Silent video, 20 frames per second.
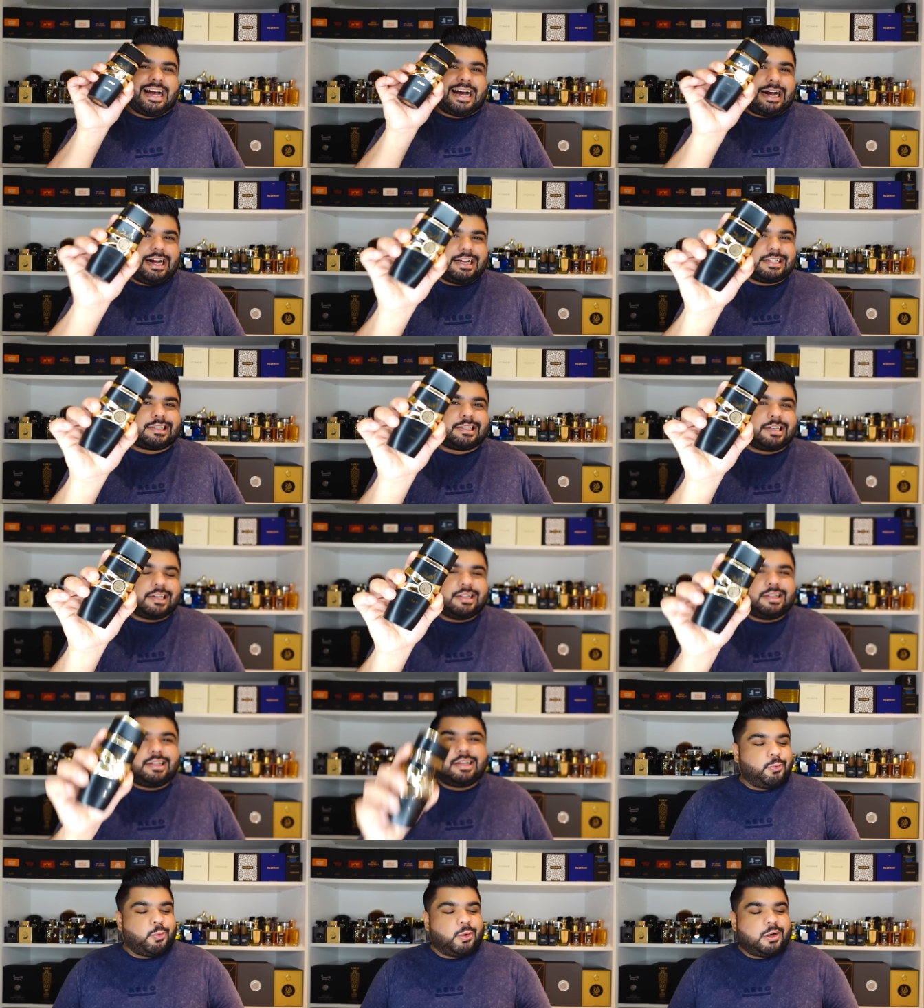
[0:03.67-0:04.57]

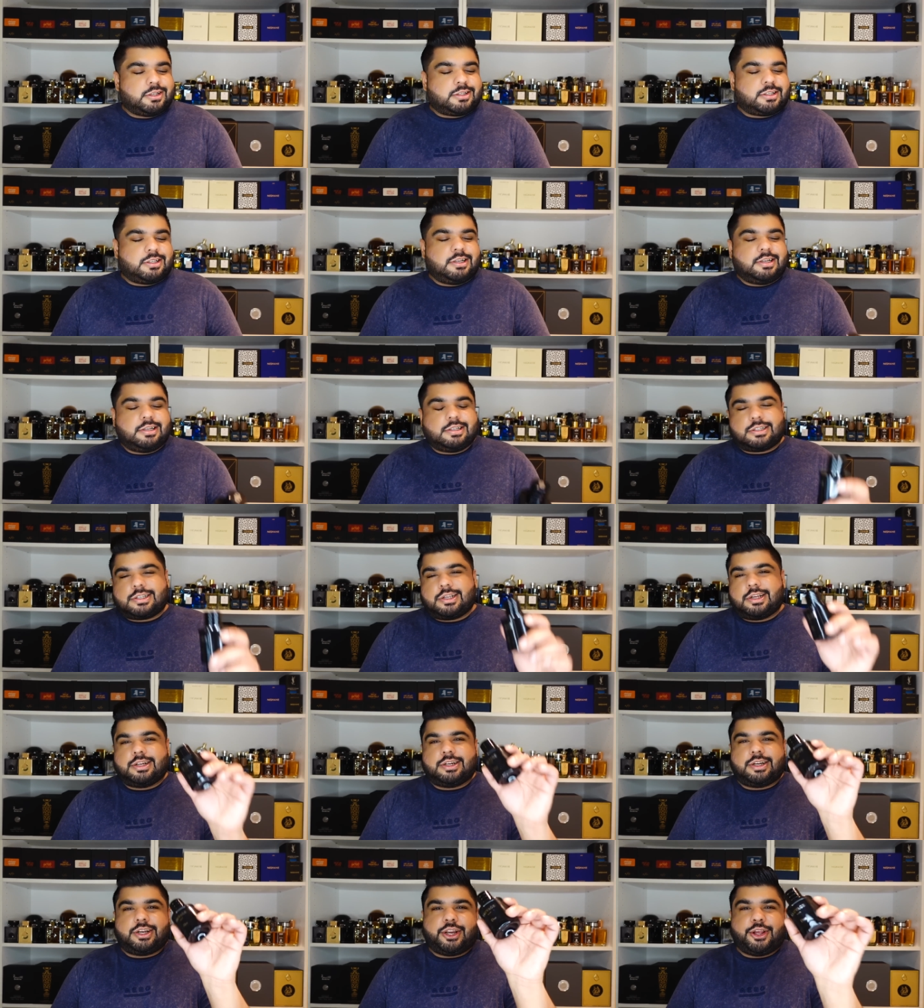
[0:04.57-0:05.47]
Asad
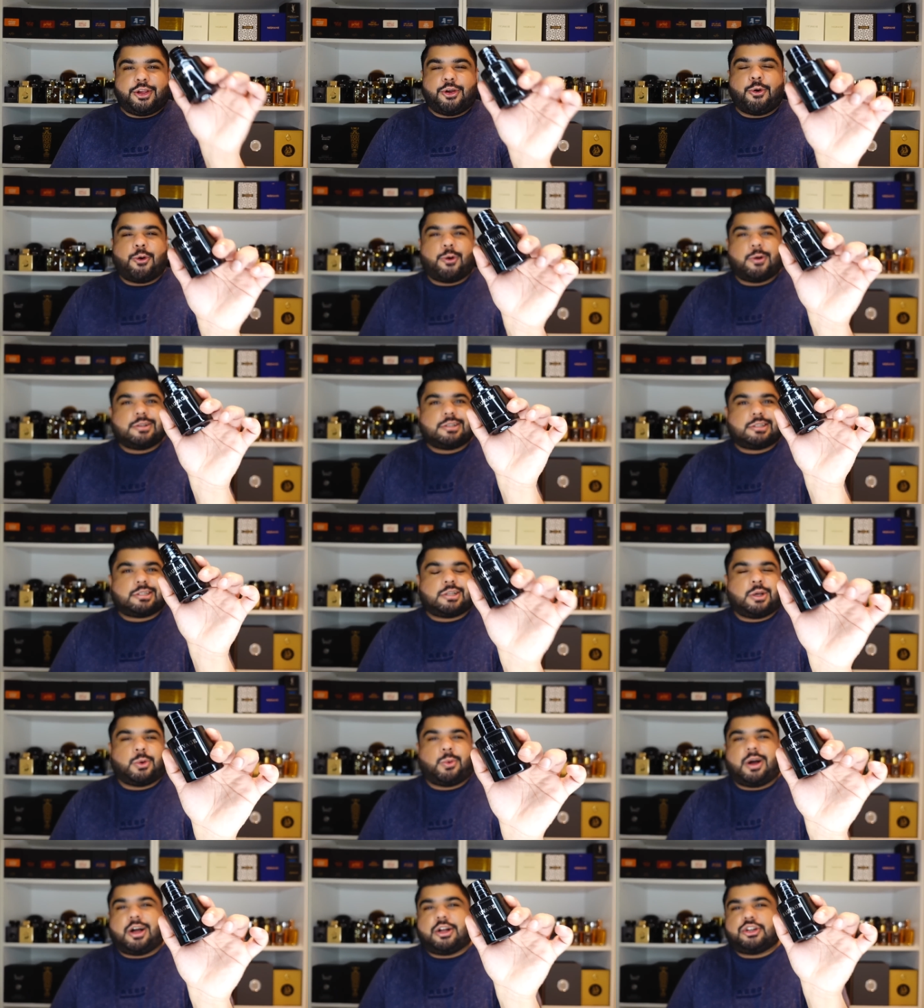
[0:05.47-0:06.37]
versus Dior
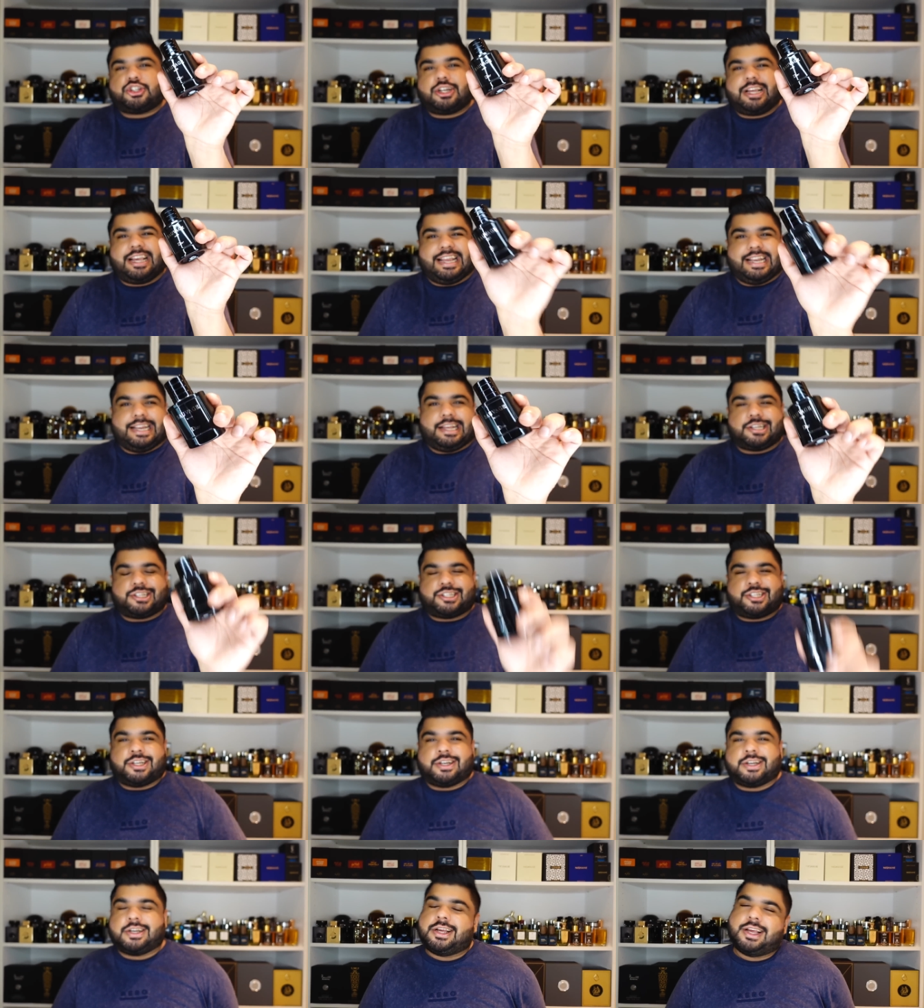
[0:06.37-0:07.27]
Sauvage
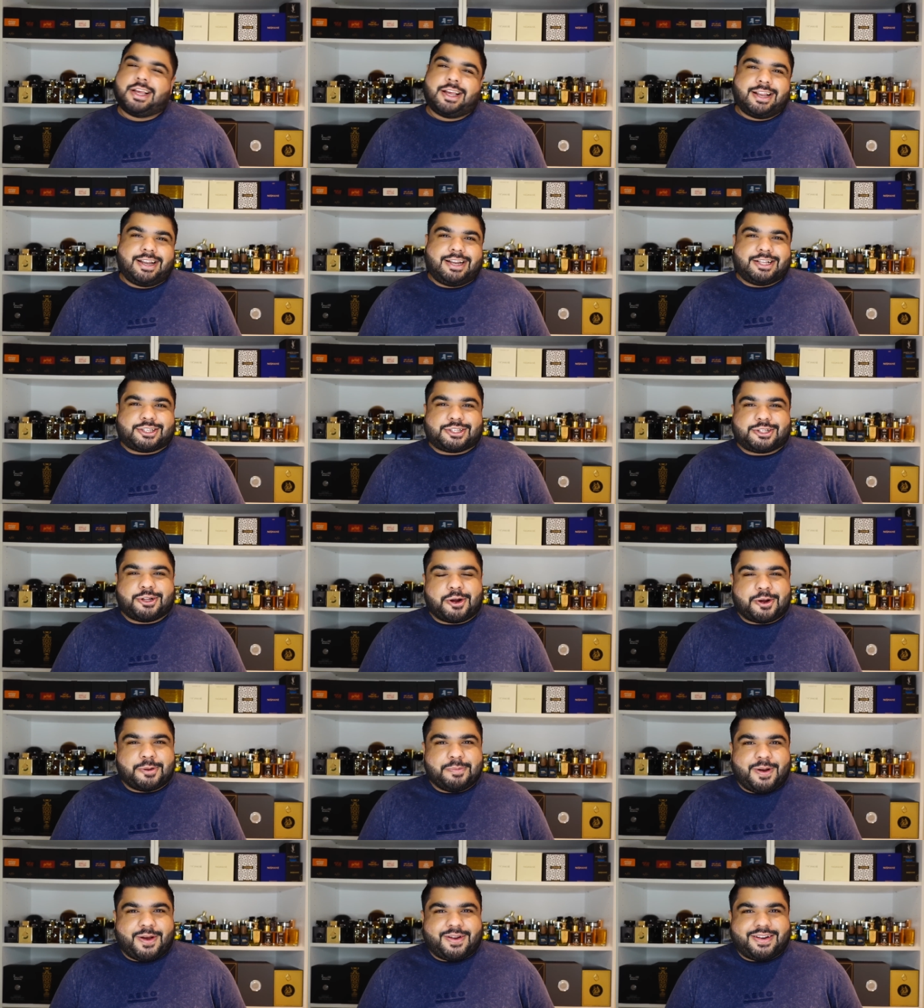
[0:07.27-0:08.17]
Elixir. Let's
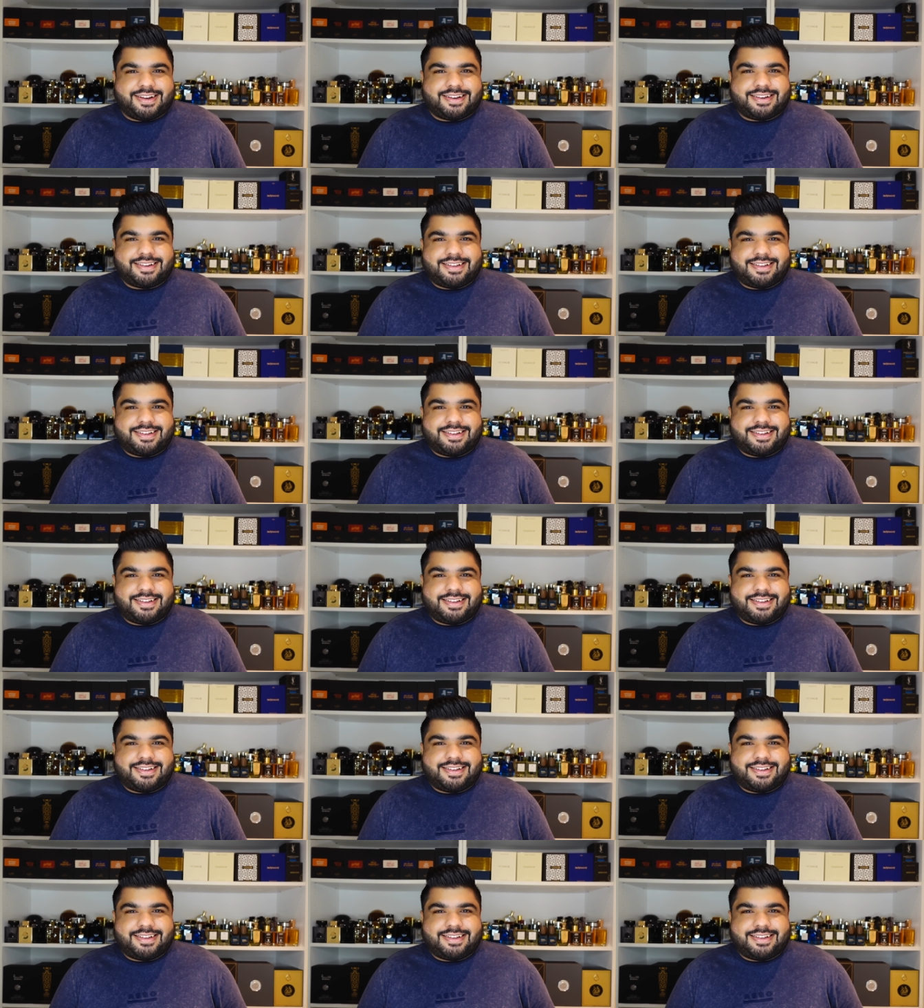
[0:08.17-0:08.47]
talk about it.